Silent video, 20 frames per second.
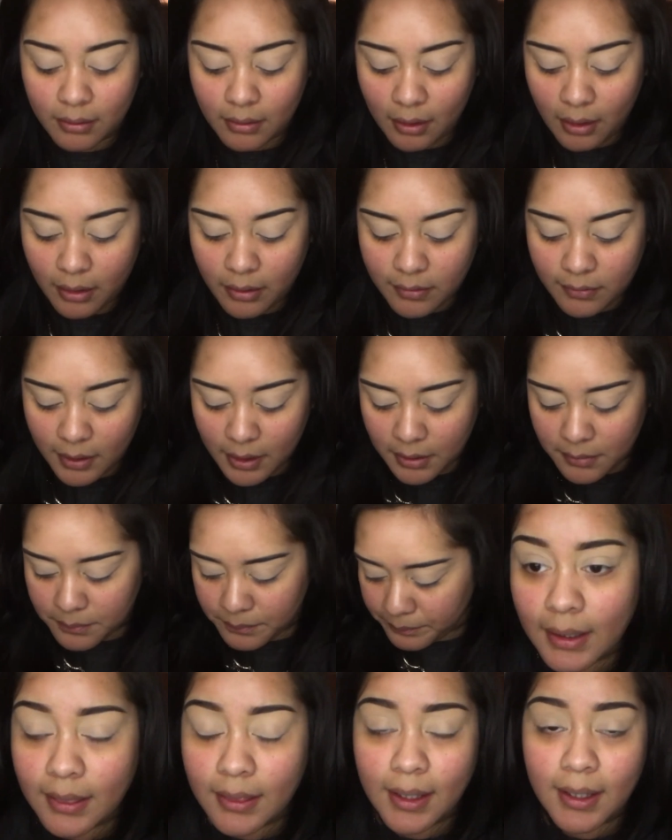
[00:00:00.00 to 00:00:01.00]
All done.
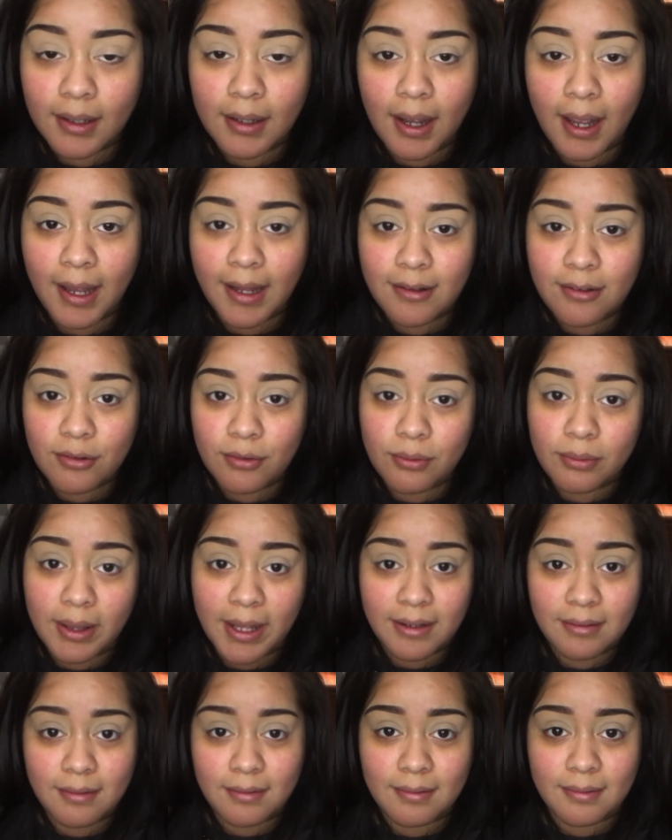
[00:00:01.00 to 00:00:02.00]
And then I do
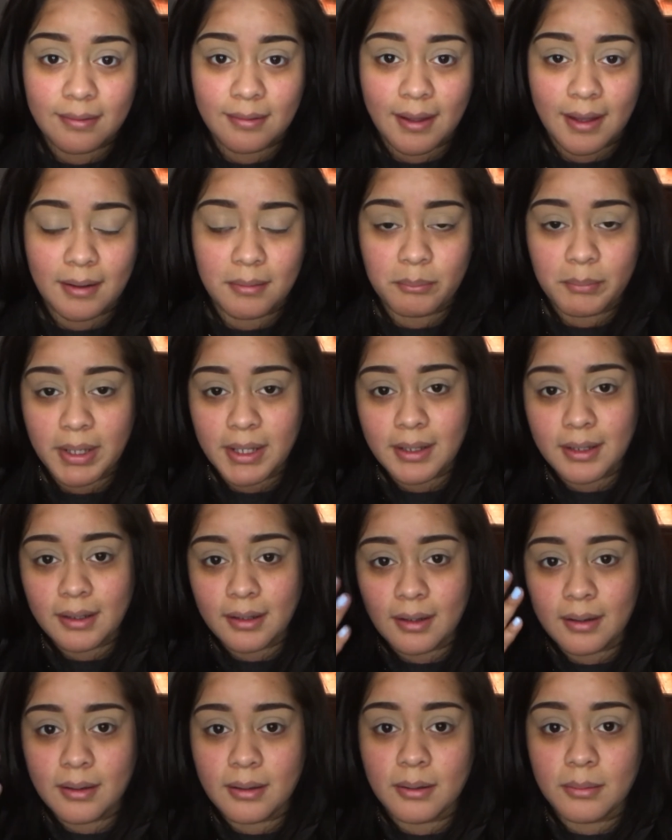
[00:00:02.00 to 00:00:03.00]
like to set my
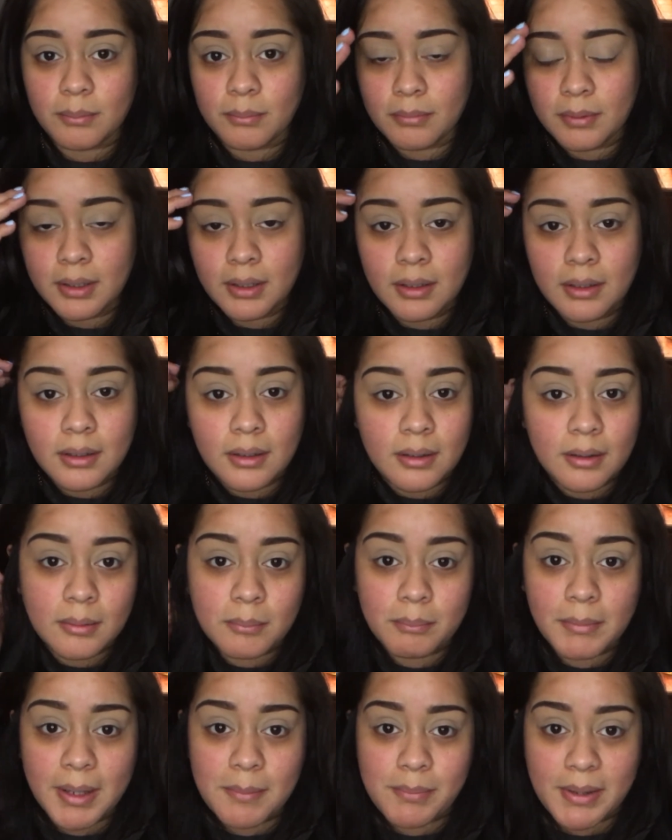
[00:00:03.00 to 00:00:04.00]

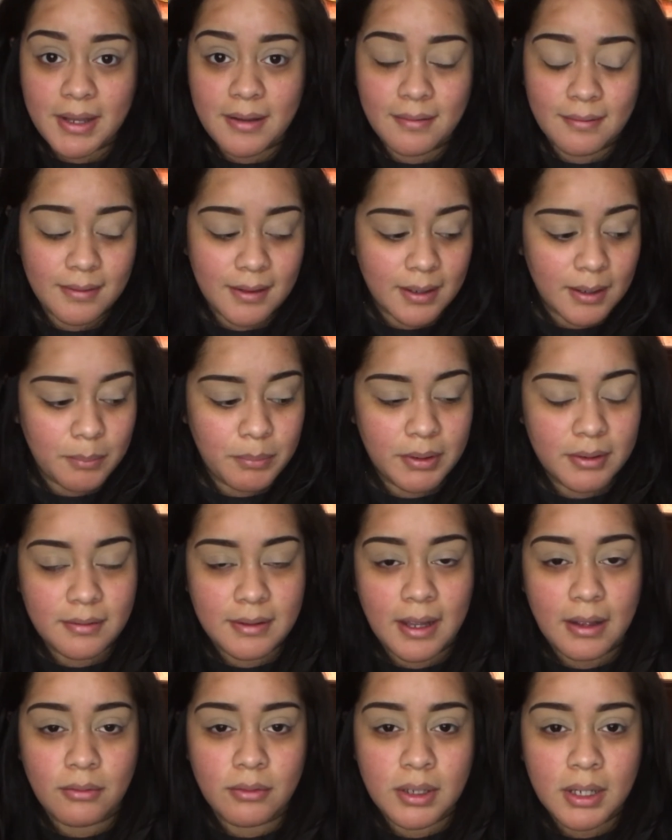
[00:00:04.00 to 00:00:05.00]
my base that I put
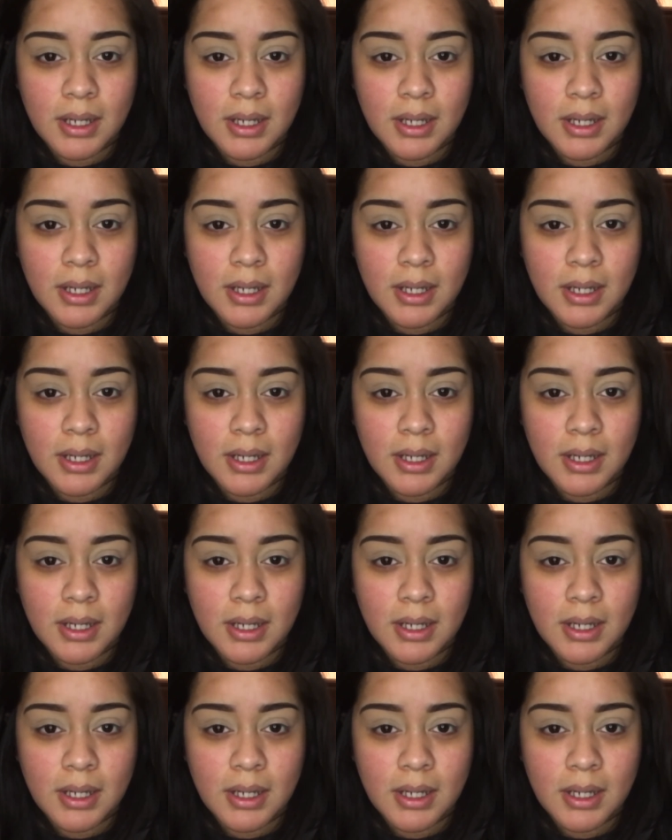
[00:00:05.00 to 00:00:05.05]
down.